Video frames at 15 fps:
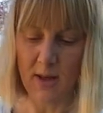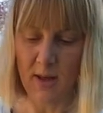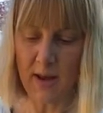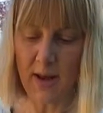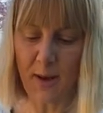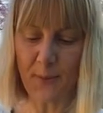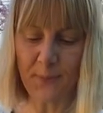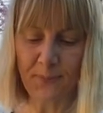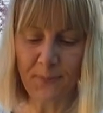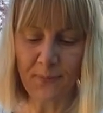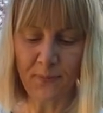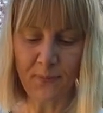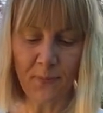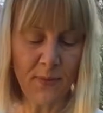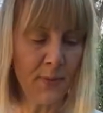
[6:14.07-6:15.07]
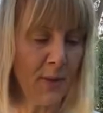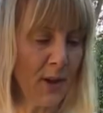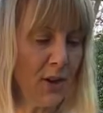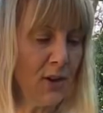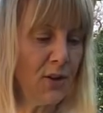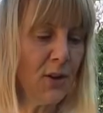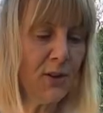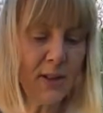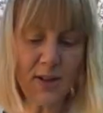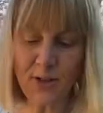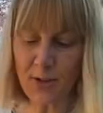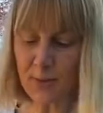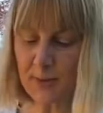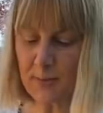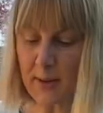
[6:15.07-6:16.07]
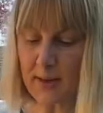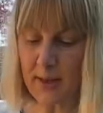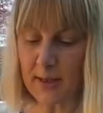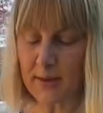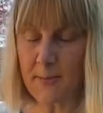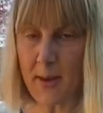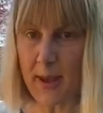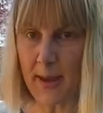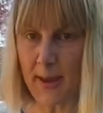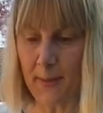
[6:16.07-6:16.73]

Now, you don't need to do as many as me,